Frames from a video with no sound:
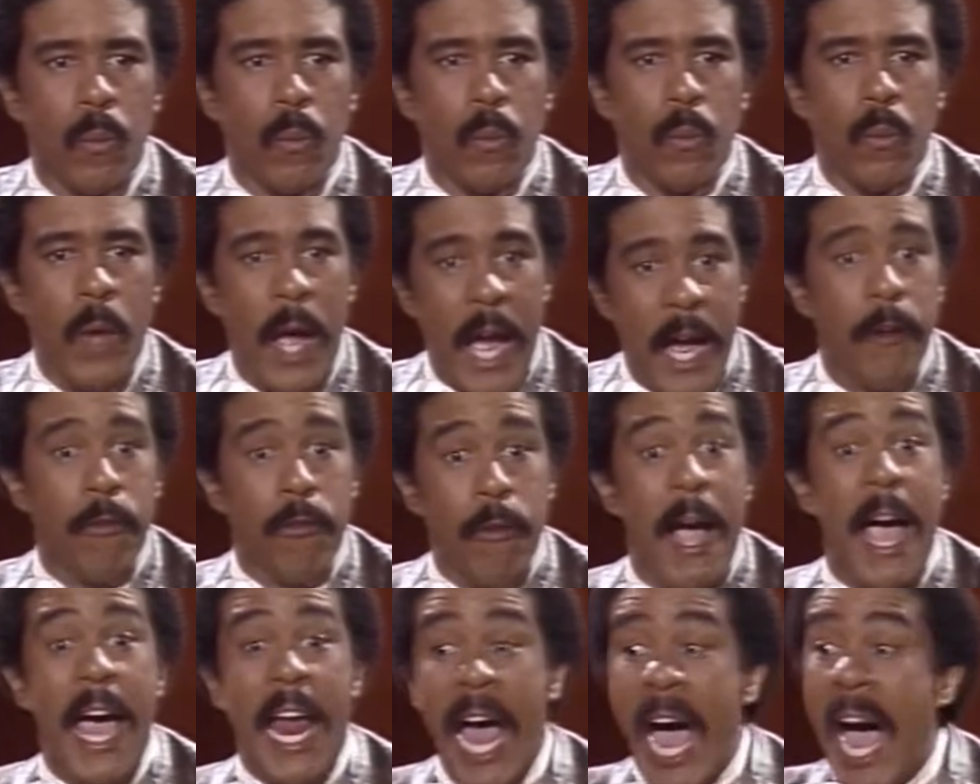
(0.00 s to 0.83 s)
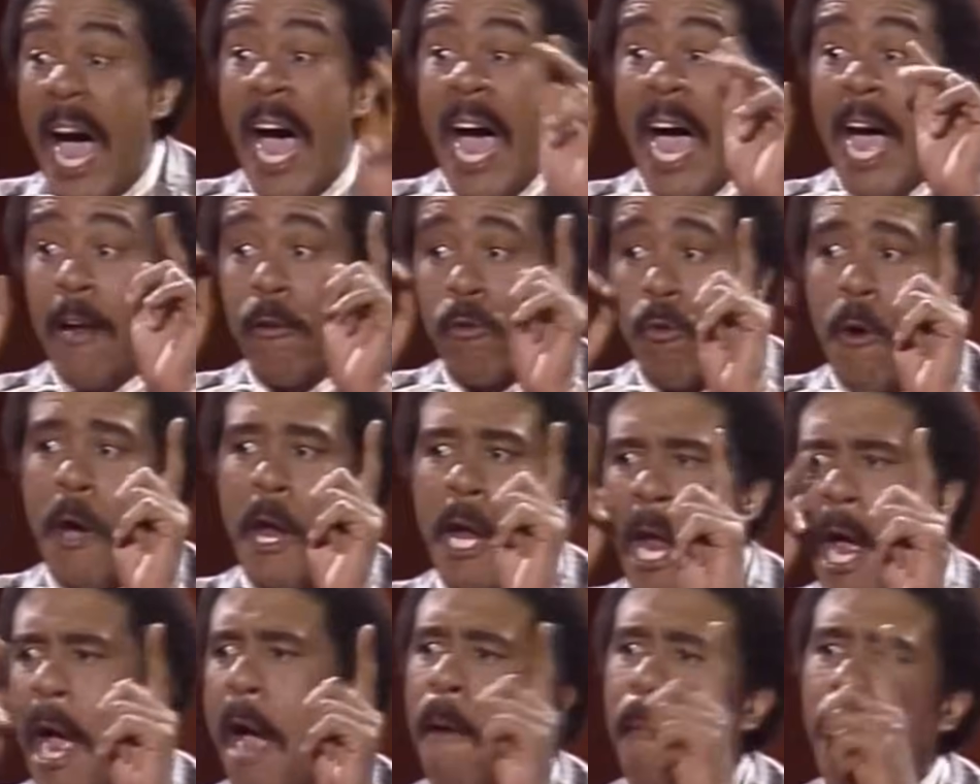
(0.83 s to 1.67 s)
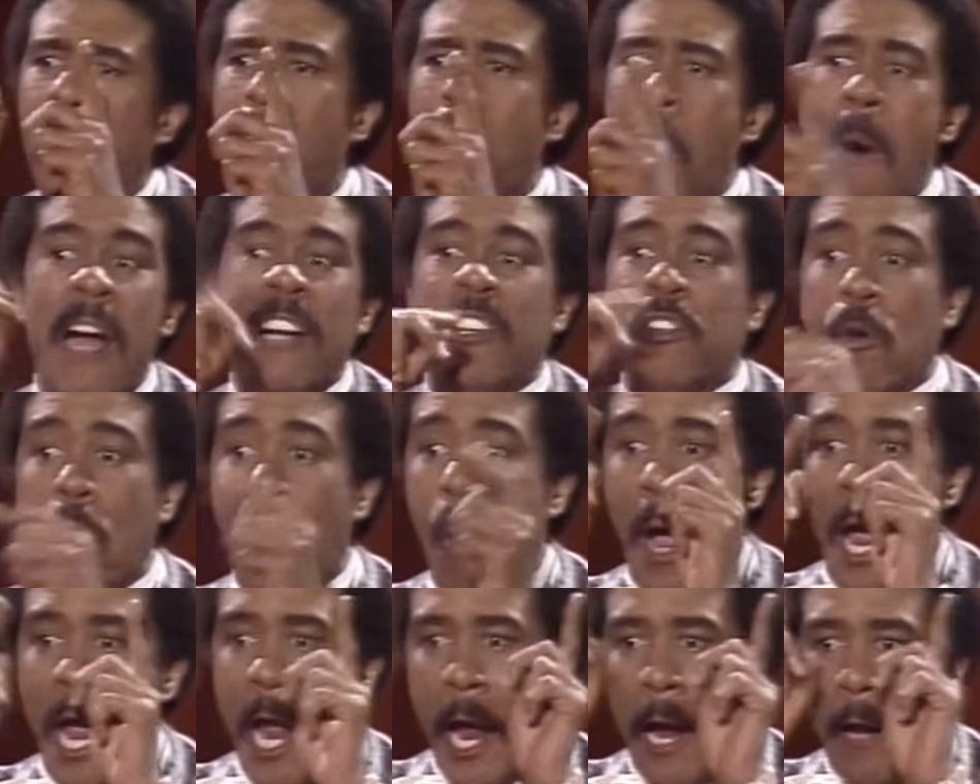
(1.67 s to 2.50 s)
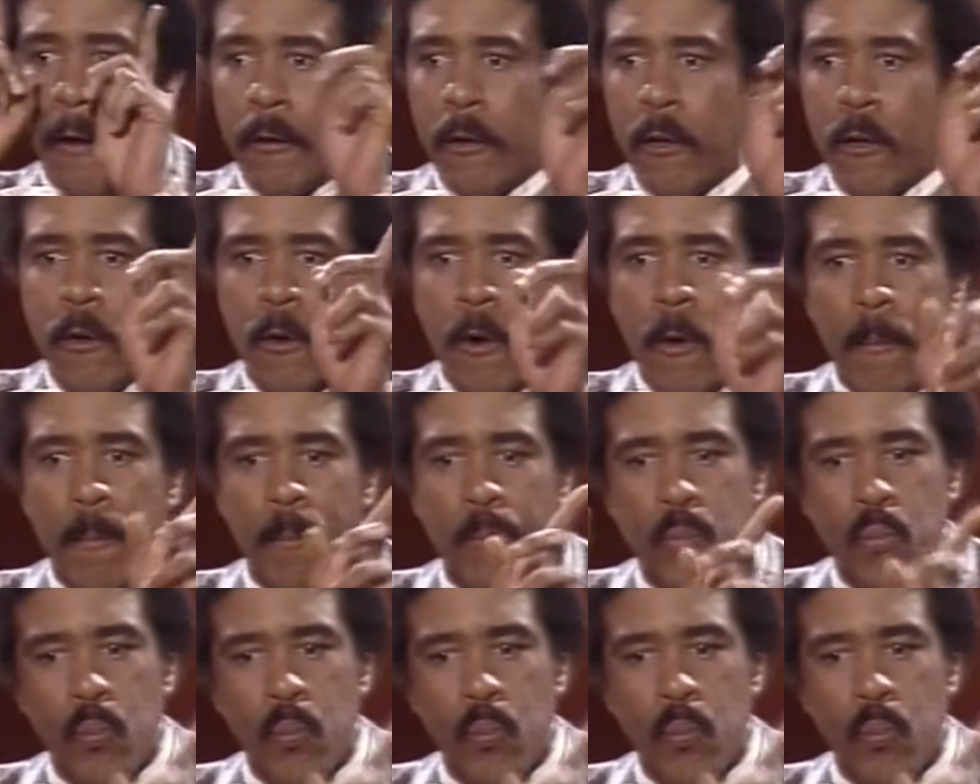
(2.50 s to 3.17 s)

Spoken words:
That's right, eyes went every which way, you know.